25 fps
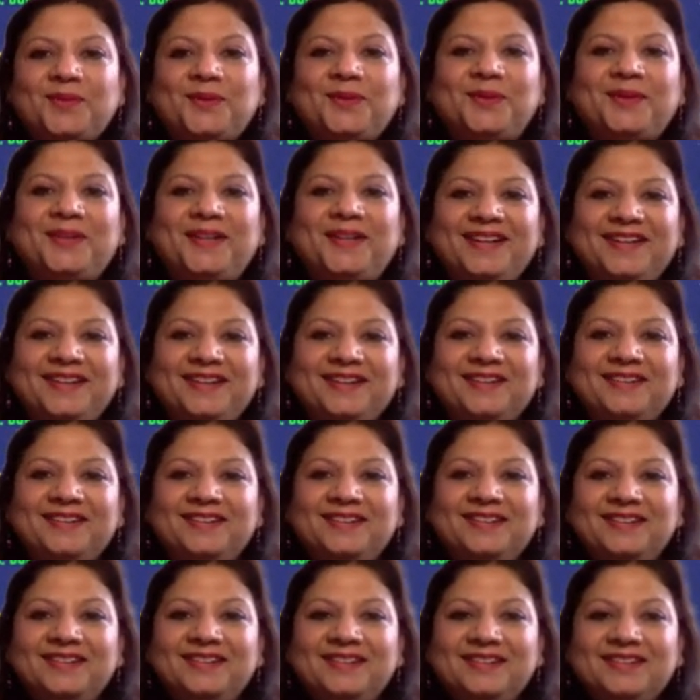
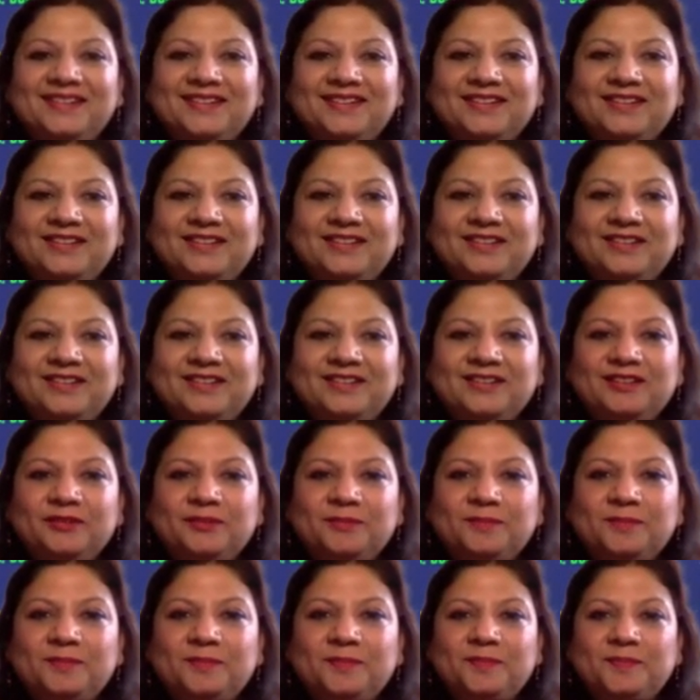
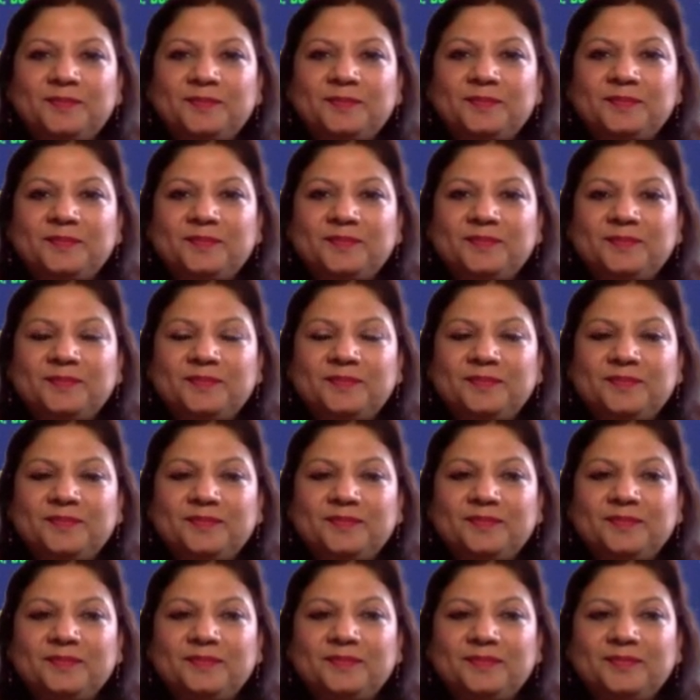
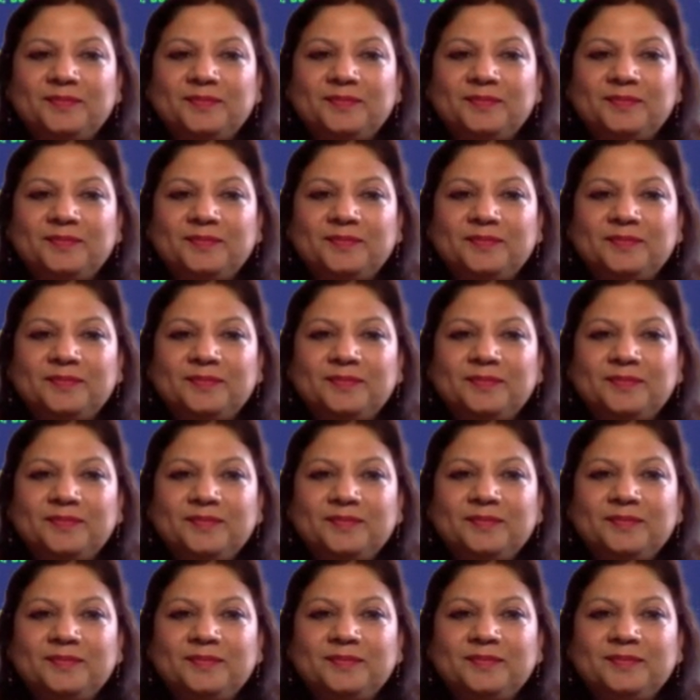
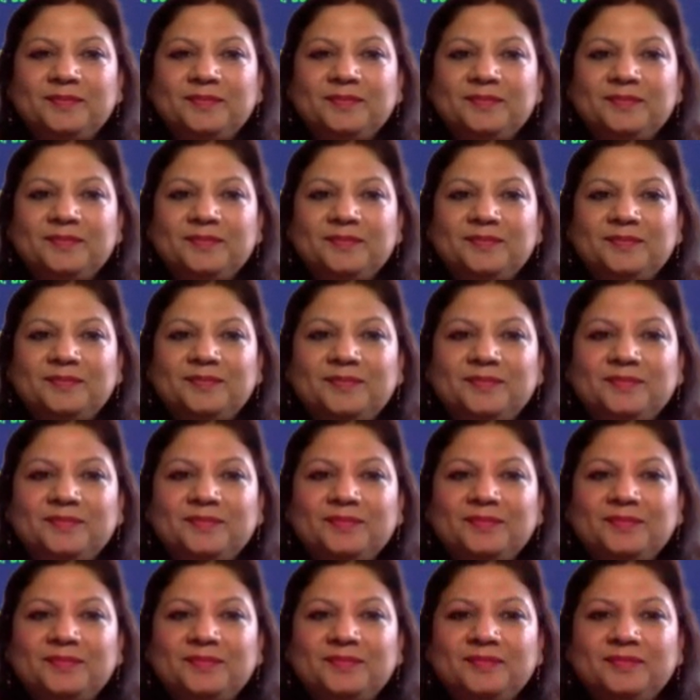
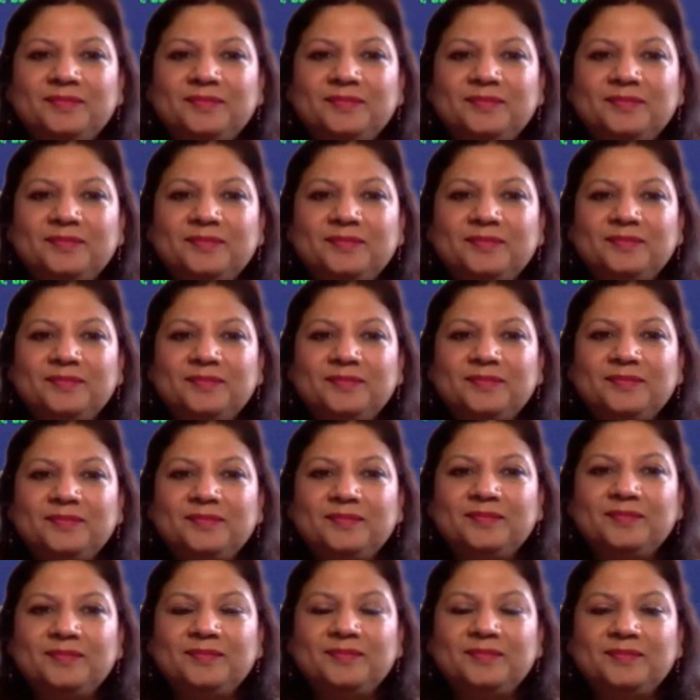
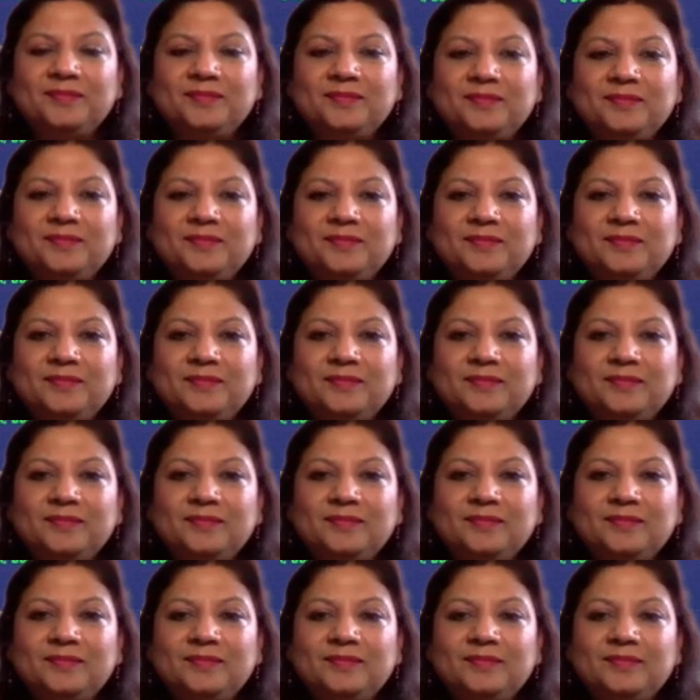
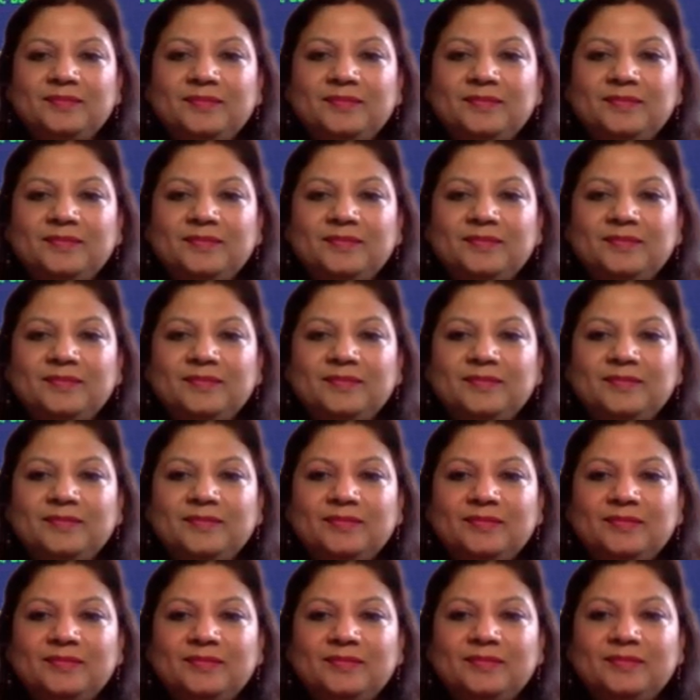This person isn't speaking.